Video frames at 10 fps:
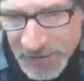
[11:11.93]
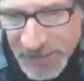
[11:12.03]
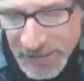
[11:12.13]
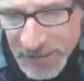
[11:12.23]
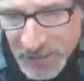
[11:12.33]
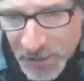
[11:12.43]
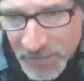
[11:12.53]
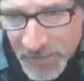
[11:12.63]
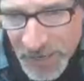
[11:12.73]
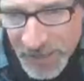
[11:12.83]
That's
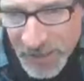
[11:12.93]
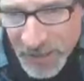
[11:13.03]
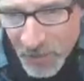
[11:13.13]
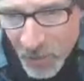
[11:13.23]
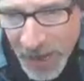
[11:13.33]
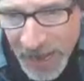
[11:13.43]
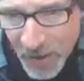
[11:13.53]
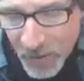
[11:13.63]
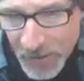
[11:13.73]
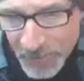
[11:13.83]
good, man.
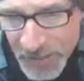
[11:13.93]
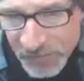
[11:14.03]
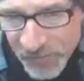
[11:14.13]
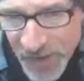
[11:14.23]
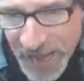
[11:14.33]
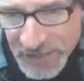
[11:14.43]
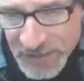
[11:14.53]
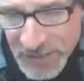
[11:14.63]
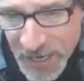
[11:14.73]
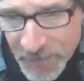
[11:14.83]
Wow, that's
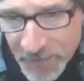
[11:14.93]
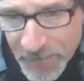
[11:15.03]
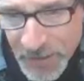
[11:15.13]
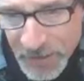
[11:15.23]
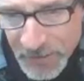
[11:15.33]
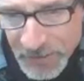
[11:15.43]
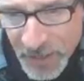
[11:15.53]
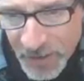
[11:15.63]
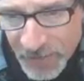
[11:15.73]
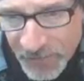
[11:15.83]
fast,
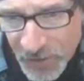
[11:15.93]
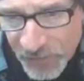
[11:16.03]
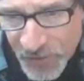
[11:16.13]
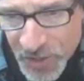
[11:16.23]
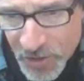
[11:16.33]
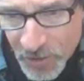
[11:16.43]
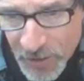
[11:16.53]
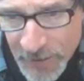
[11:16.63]
Dara. Good for you.